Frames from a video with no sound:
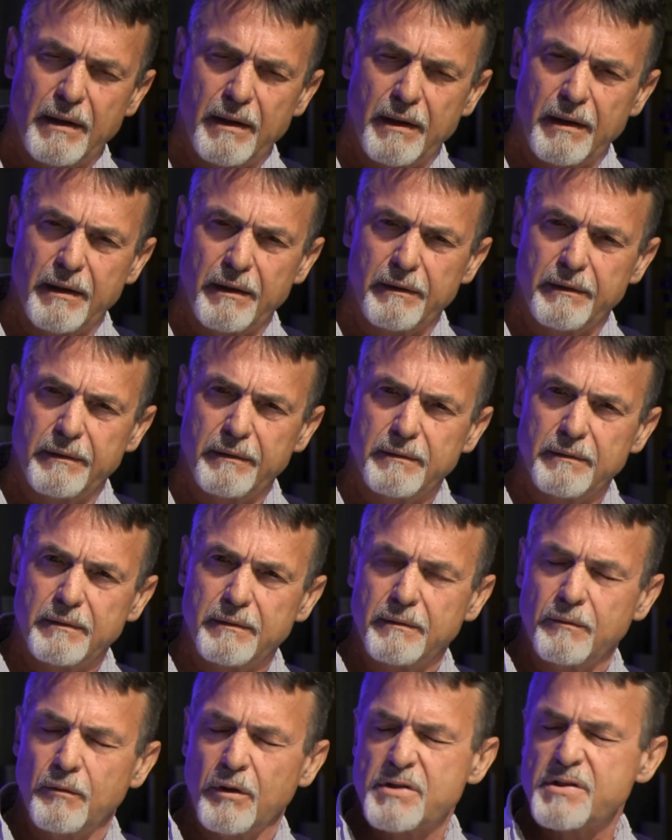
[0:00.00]
And
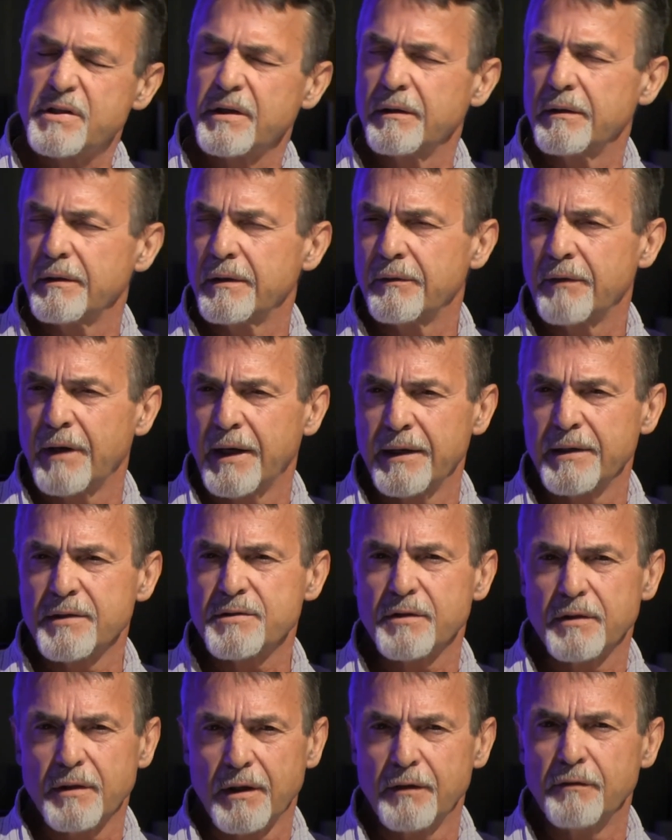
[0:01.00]
watching her
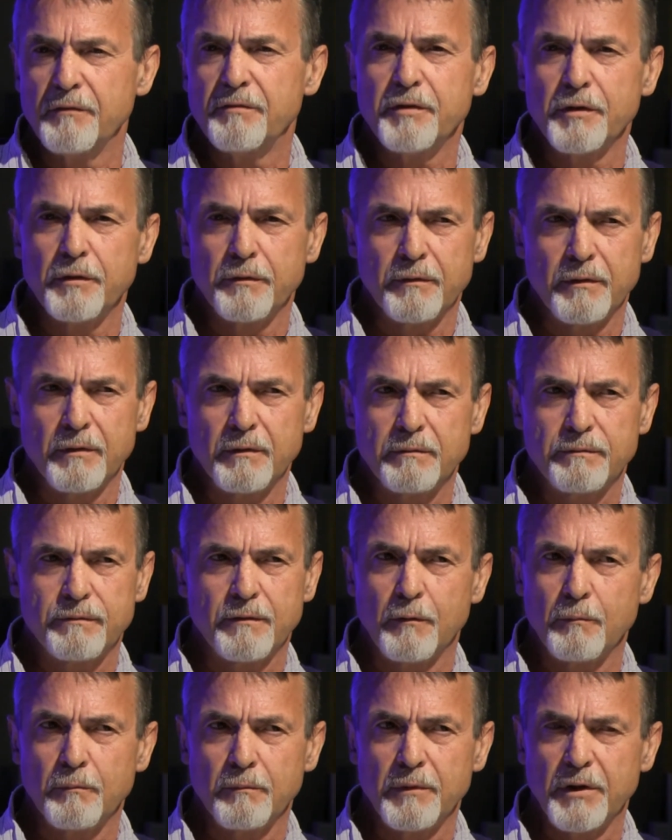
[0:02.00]
arrange her own funeral
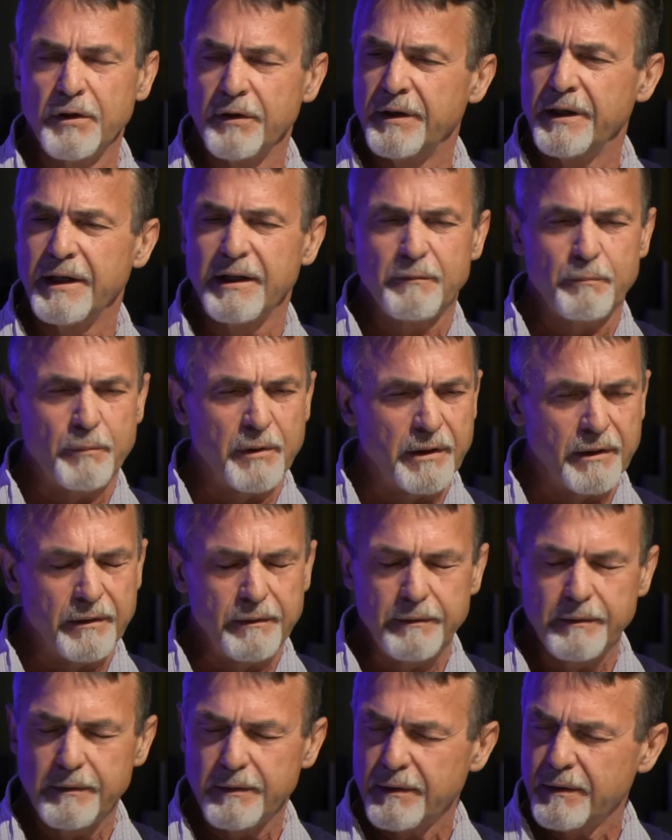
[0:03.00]
from her
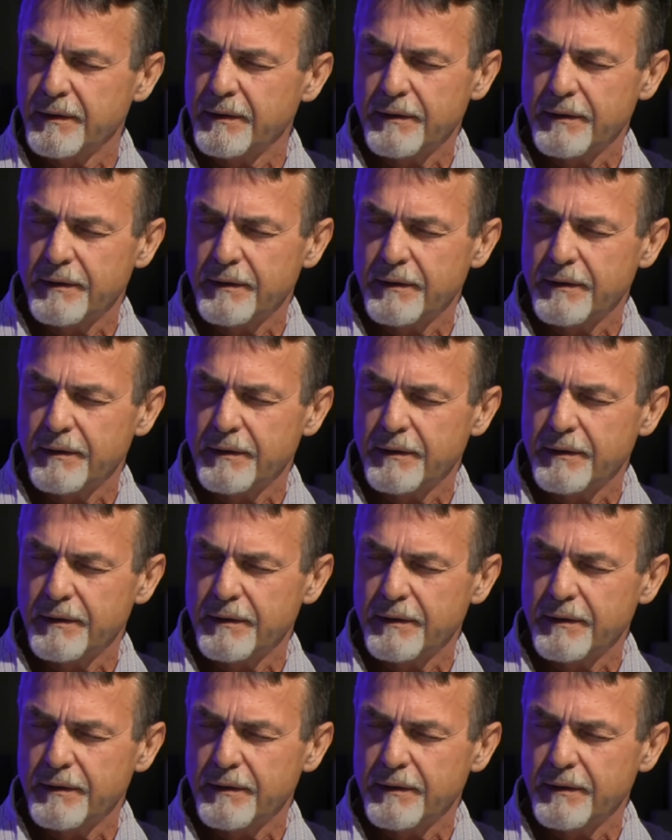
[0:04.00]
deathbed,